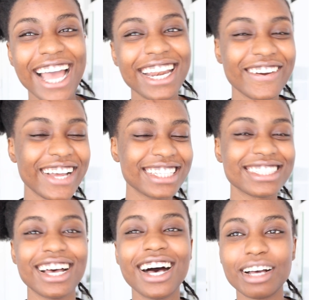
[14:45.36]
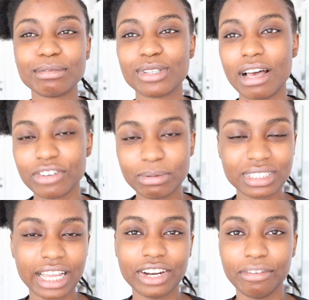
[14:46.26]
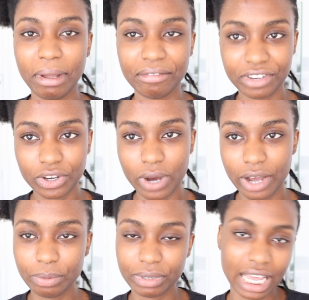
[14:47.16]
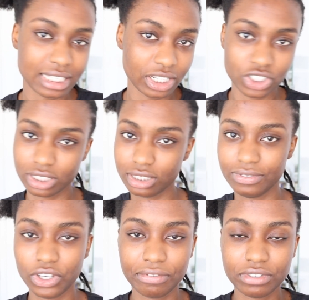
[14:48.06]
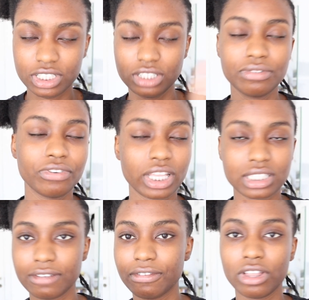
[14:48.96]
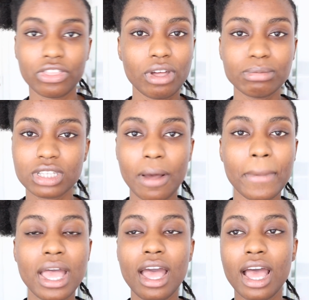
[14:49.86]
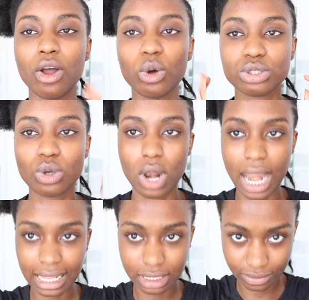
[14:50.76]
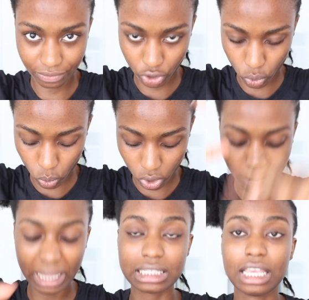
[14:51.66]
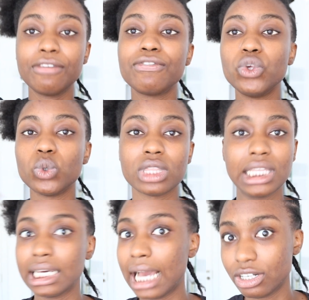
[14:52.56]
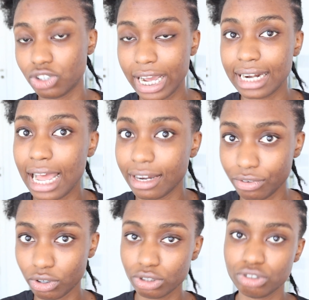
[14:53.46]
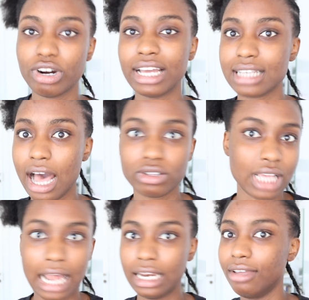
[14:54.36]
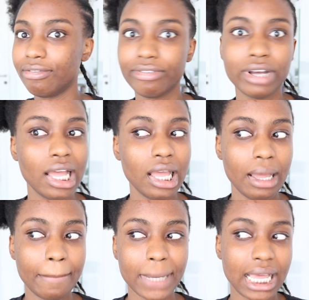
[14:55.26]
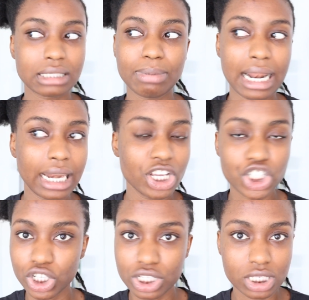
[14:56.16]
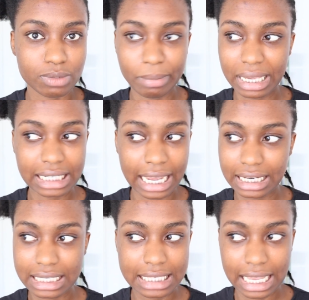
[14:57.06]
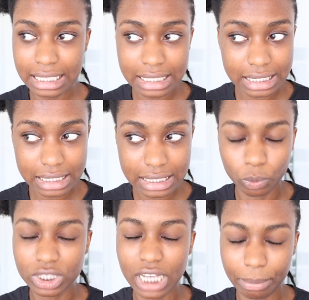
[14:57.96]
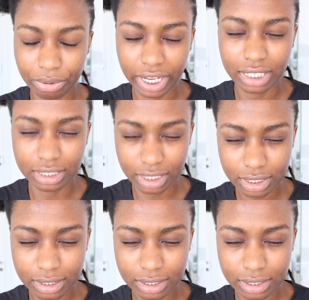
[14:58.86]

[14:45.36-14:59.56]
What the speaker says: Anyways, so I've come to the end of my video. I hope you guys enjoyed this video. If you did, don't forget to give it a thumbs up, and also like this video. Comment if you think I tried, and if you're going to try it out, and if my explanations made any sense, which I pray it did.